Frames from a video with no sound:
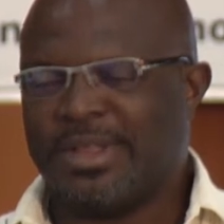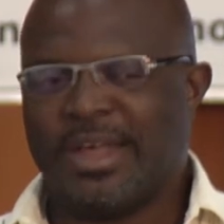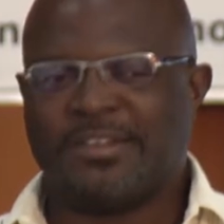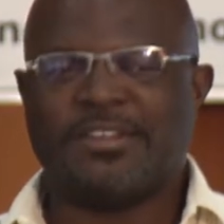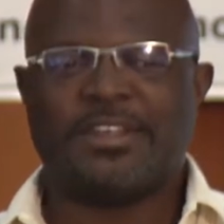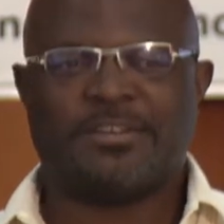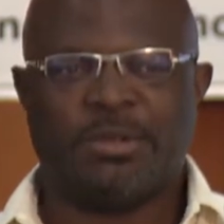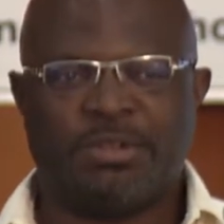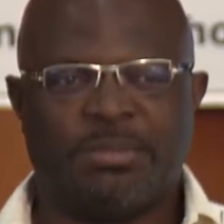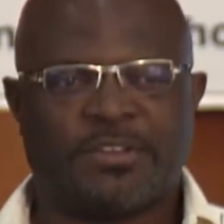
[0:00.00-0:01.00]
And she says to
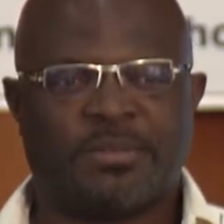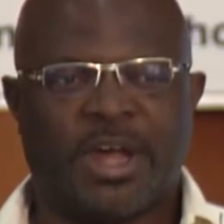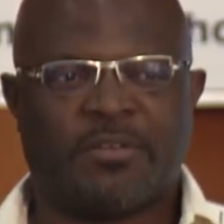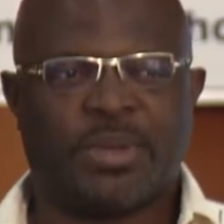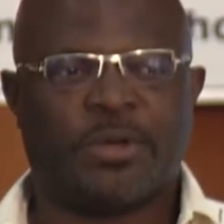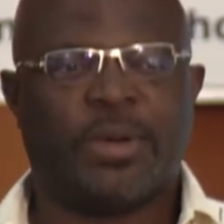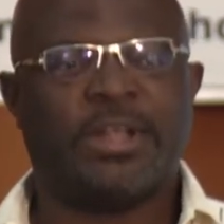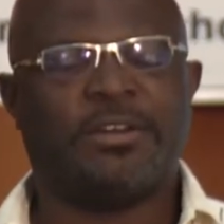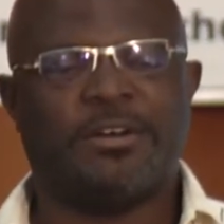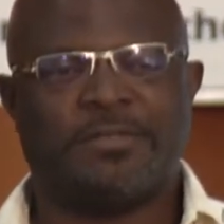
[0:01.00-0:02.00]
me, well, Mr. Brathwaite,
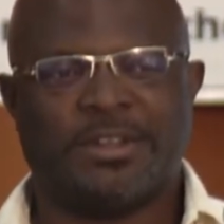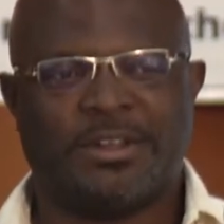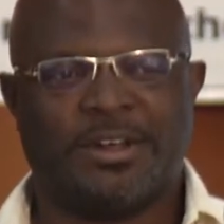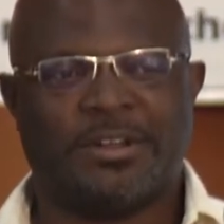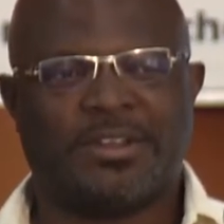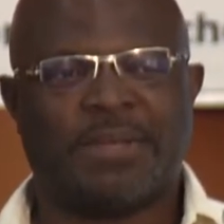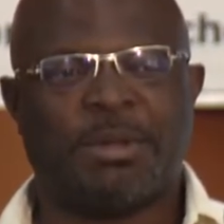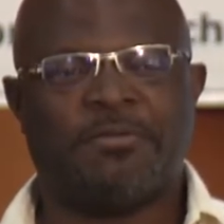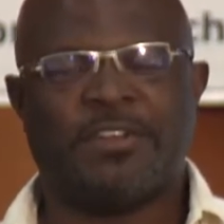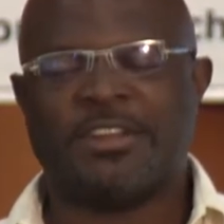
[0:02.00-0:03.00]
quite often or not,
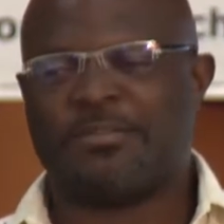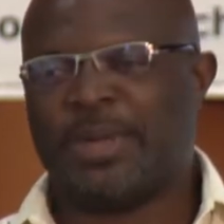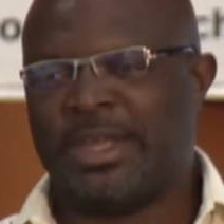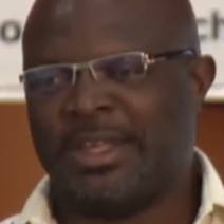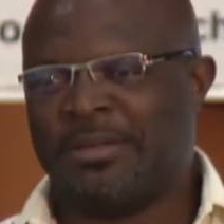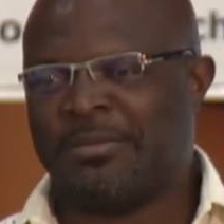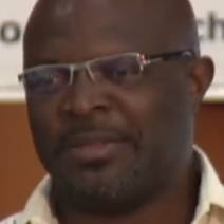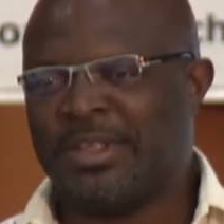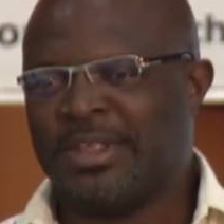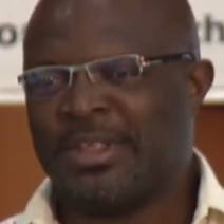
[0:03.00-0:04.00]
time I'm finished paying him,
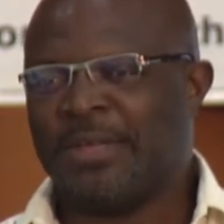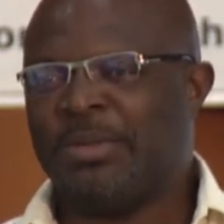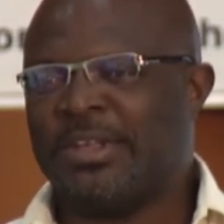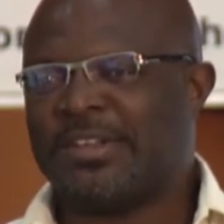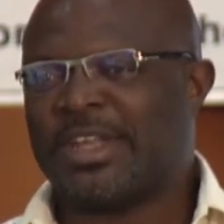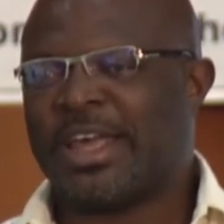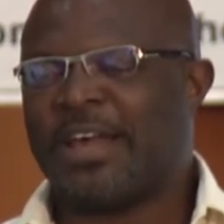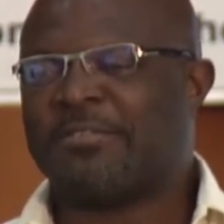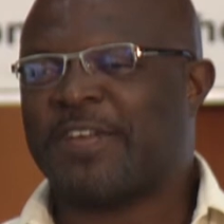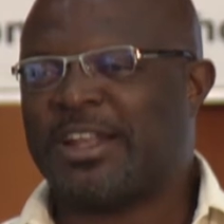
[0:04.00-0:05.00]
it means that I
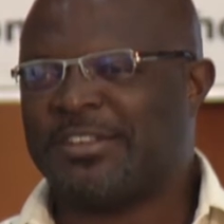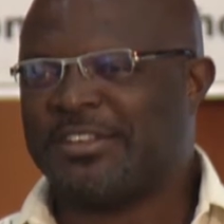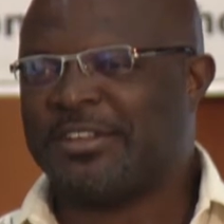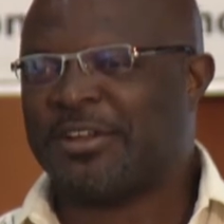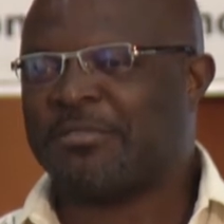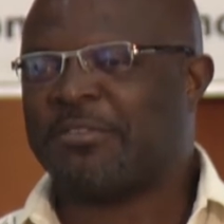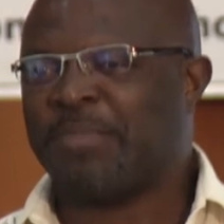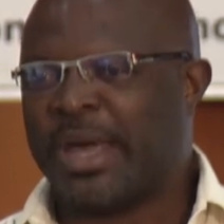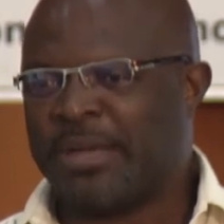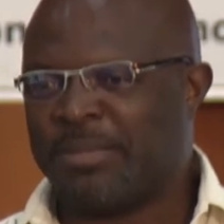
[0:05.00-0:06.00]
have challenges in terms of
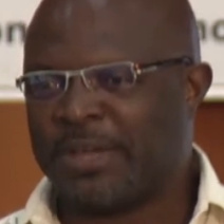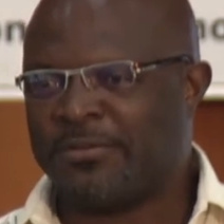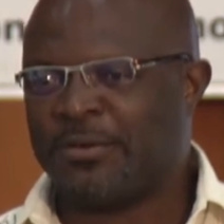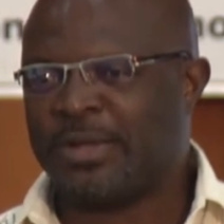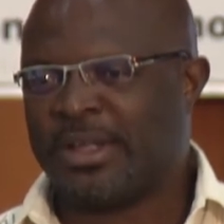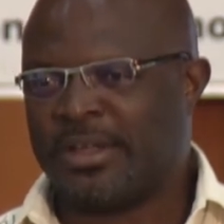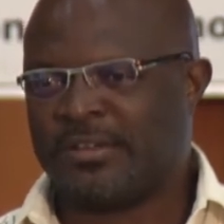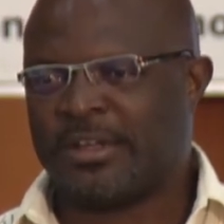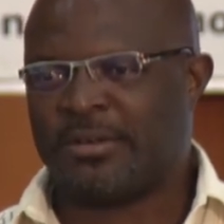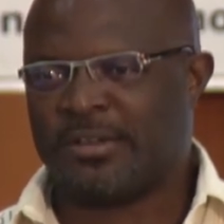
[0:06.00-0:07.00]
buying my food,
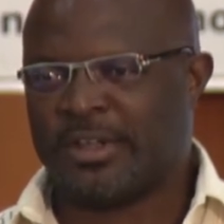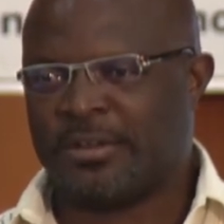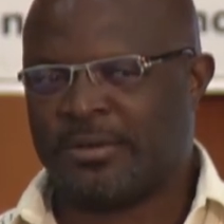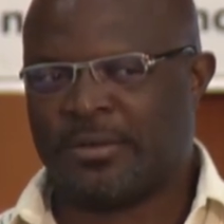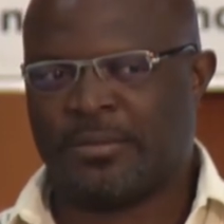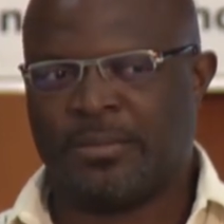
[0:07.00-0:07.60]
etc., etc.